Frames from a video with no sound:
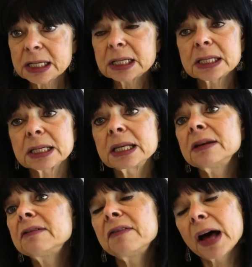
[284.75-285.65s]
This is an
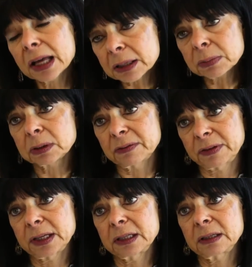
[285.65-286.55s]
invaluable
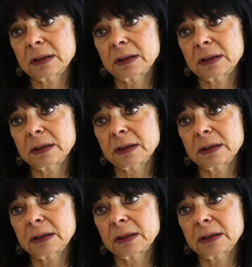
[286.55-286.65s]
event,